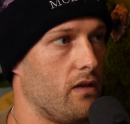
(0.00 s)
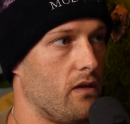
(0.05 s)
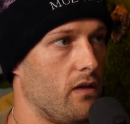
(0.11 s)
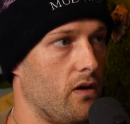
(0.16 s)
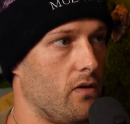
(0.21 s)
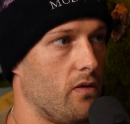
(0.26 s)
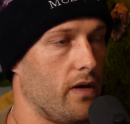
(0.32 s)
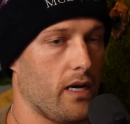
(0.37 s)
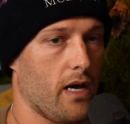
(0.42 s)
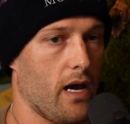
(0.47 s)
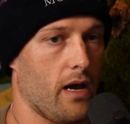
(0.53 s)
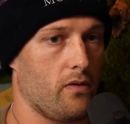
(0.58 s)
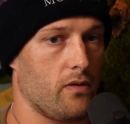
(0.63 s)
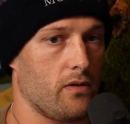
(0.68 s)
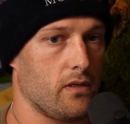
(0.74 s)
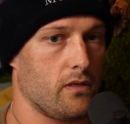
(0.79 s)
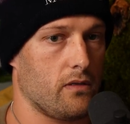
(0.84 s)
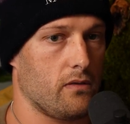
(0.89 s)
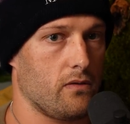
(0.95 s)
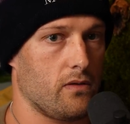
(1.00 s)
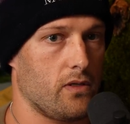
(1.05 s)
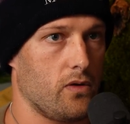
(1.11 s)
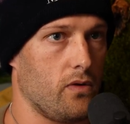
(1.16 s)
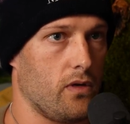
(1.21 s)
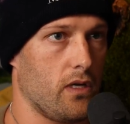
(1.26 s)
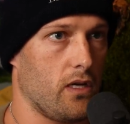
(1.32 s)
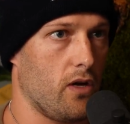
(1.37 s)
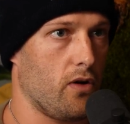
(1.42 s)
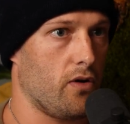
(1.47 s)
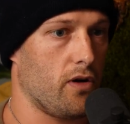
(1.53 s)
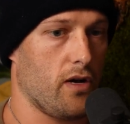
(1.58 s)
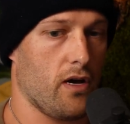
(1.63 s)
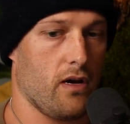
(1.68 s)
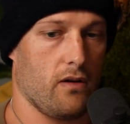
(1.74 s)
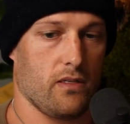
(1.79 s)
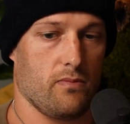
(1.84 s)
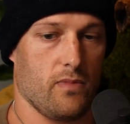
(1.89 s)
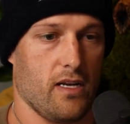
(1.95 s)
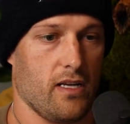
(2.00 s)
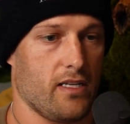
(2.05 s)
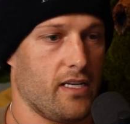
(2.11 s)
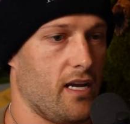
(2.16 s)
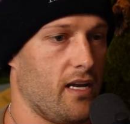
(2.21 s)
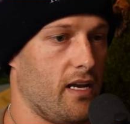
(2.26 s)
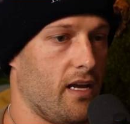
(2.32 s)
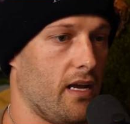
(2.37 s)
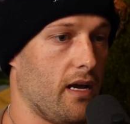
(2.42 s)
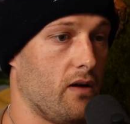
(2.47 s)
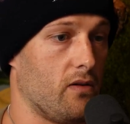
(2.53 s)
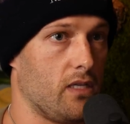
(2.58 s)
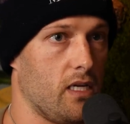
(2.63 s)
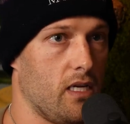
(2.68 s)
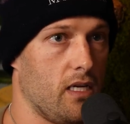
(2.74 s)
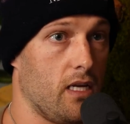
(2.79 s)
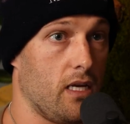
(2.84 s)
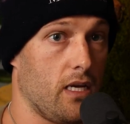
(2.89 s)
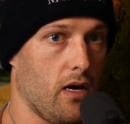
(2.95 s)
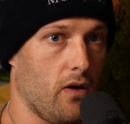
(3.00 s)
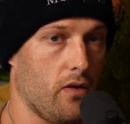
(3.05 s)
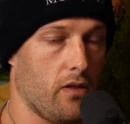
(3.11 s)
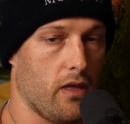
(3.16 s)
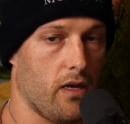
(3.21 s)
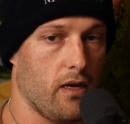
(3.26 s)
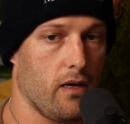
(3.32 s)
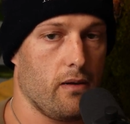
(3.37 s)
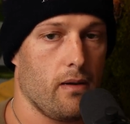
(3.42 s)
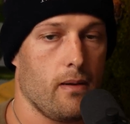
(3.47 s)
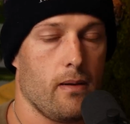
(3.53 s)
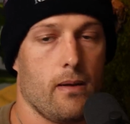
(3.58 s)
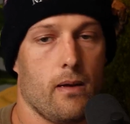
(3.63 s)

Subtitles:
You know, like I was doing yoga, I was meditating, I was eating healthy.